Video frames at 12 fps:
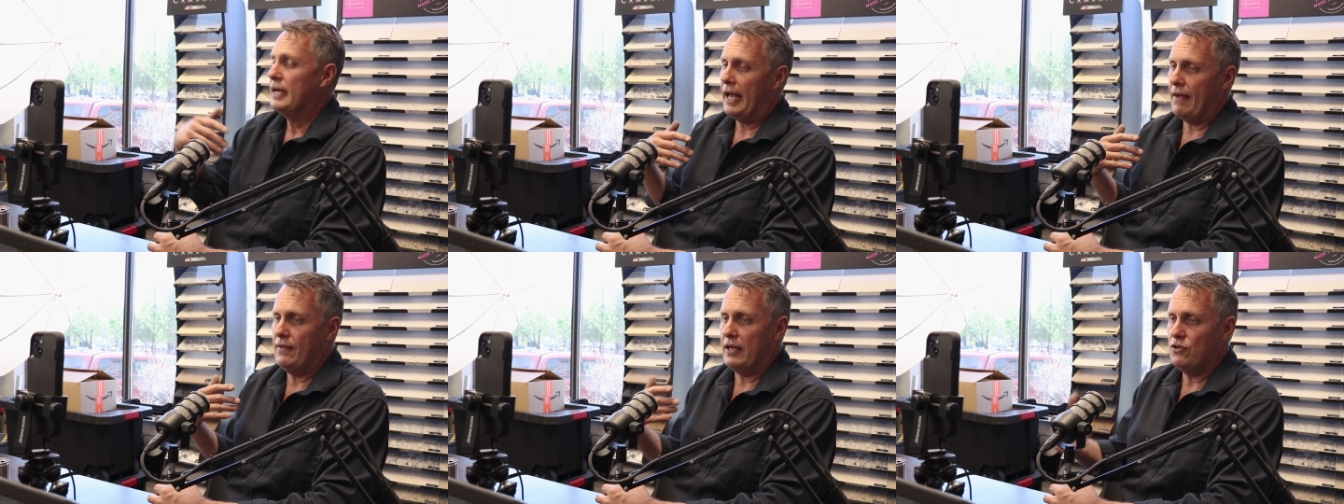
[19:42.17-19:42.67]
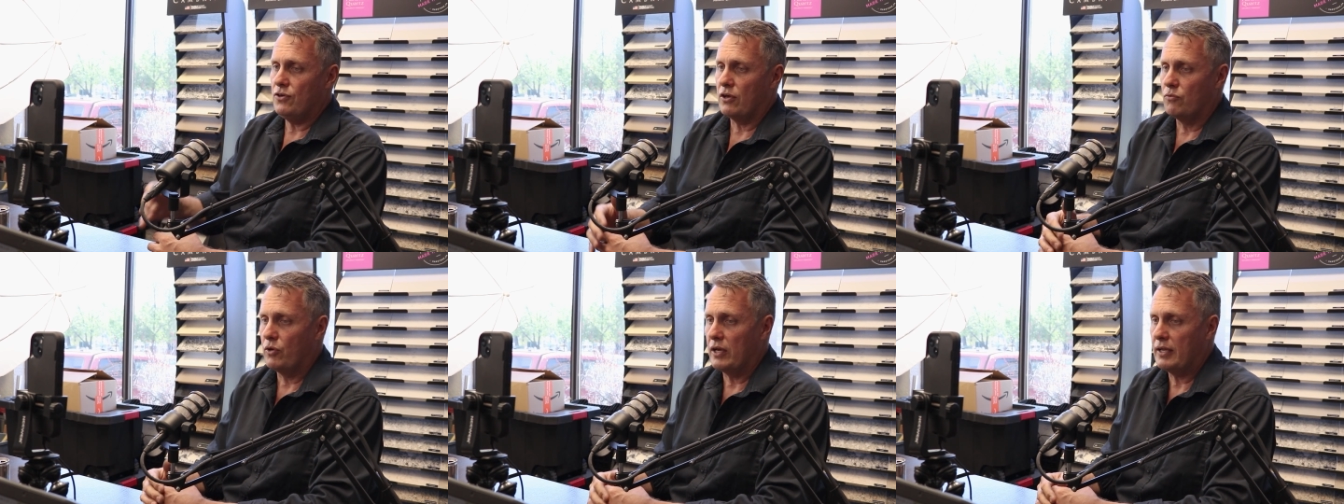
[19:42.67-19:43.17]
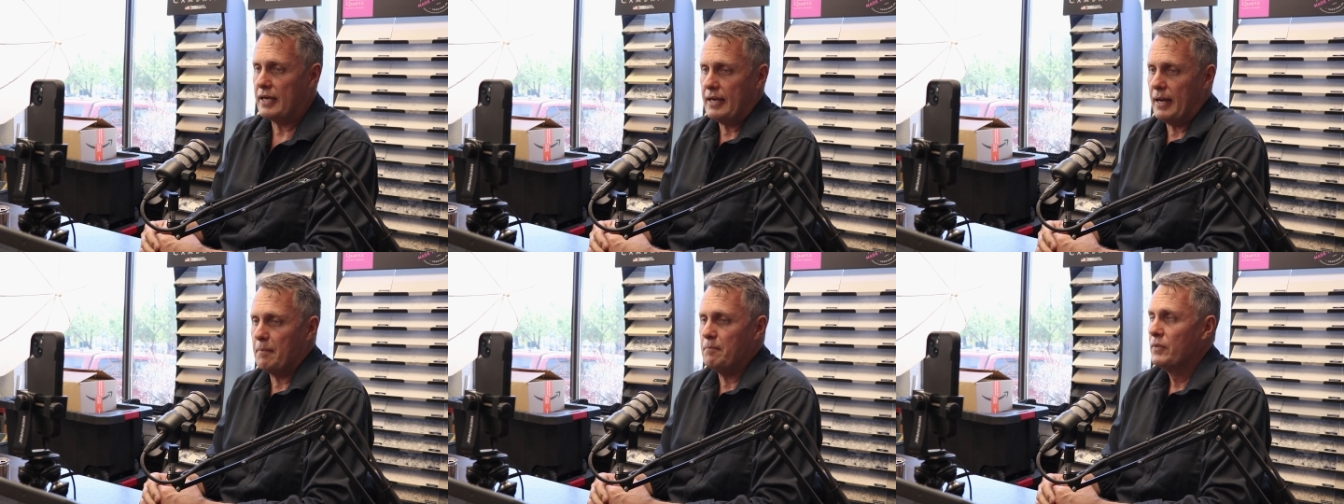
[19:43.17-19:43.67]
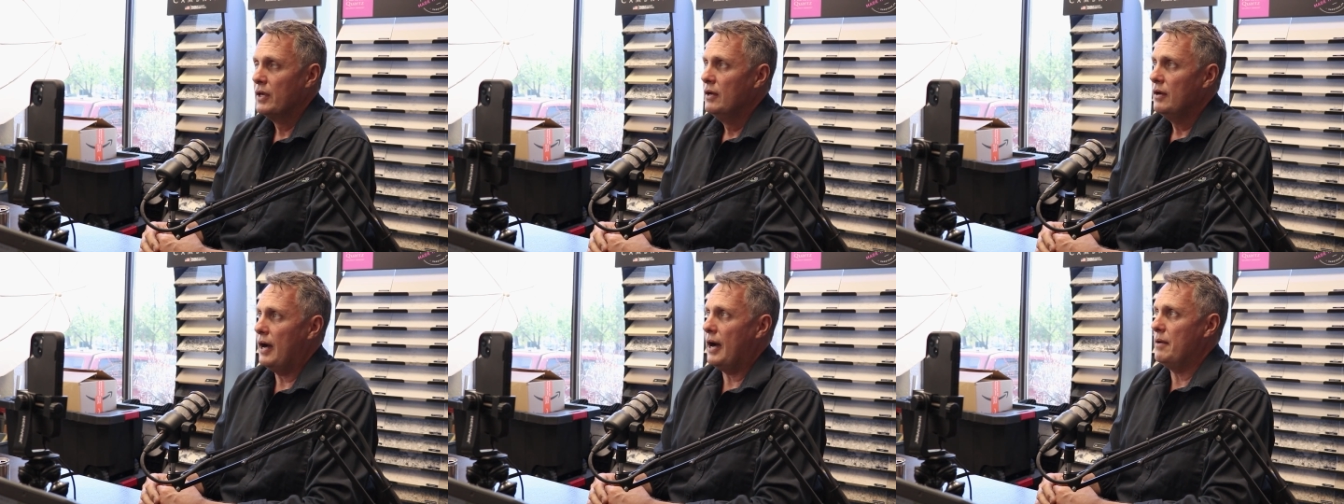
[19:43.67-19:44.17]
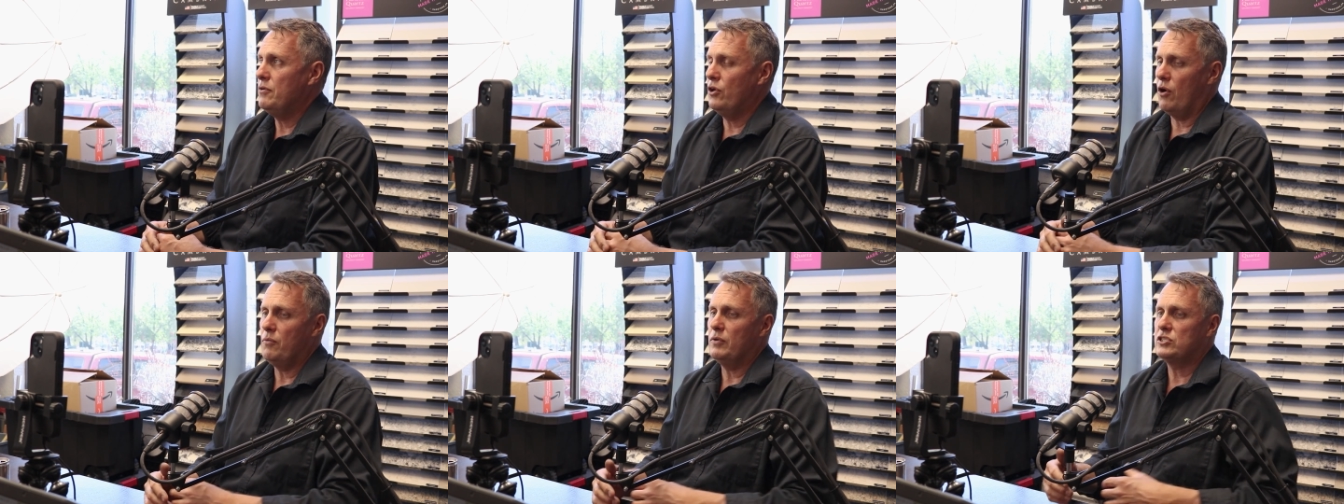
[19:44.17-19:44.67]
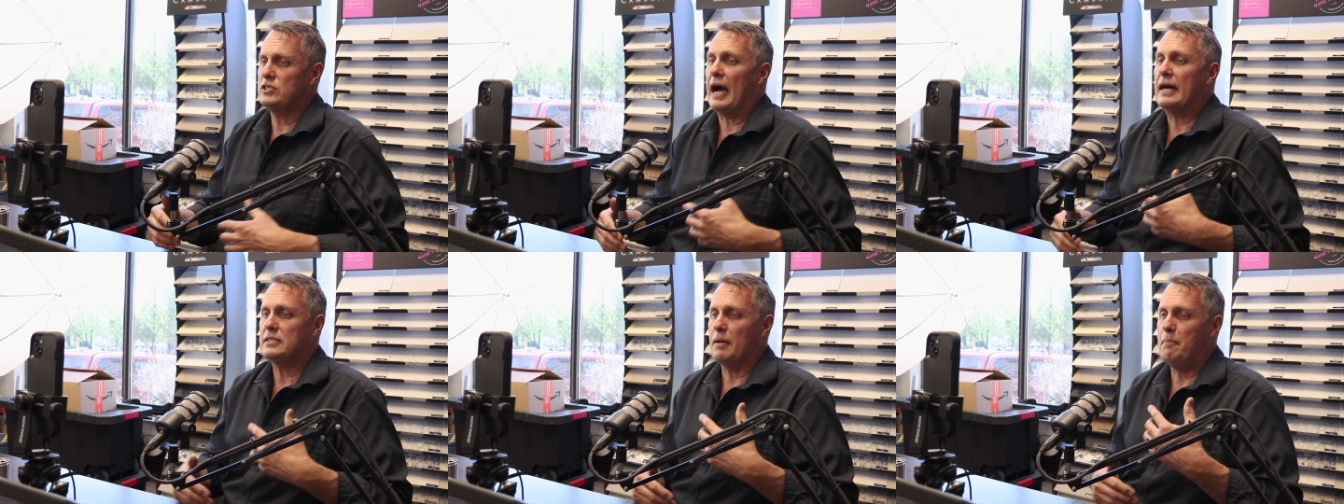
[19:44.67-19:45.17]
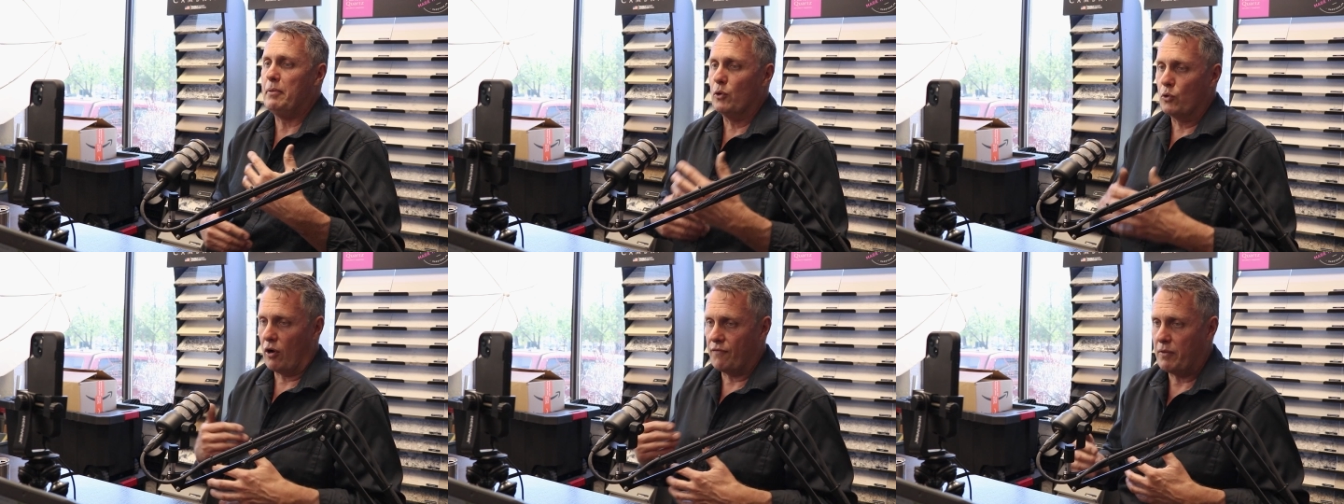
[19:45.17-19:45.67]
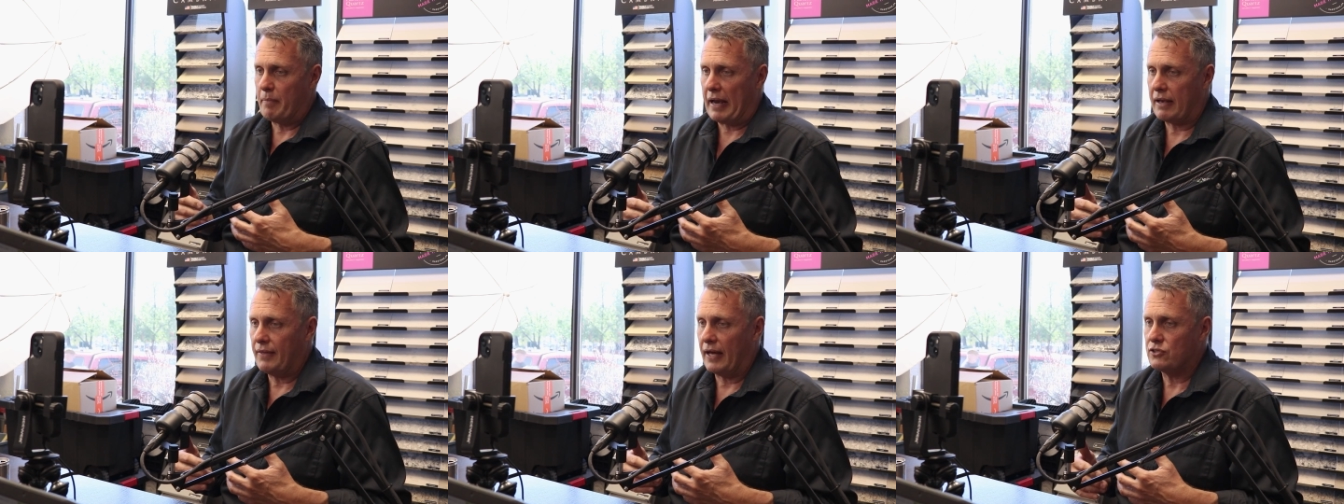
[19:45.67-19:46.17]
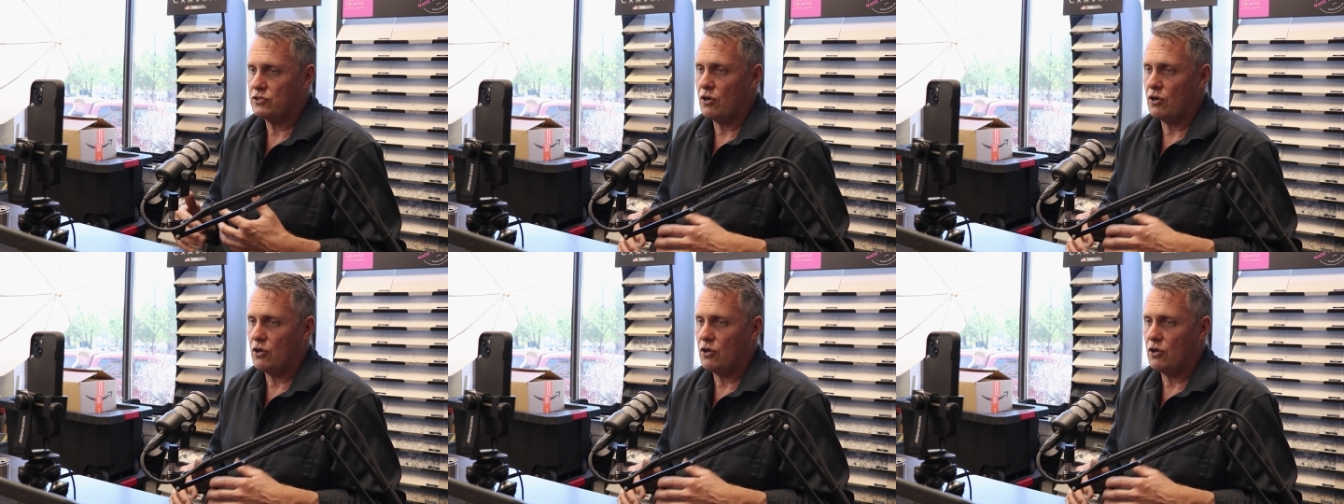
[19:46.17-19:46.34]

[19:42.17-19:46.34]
and then you can really um, uh, you know start to build off the back of that.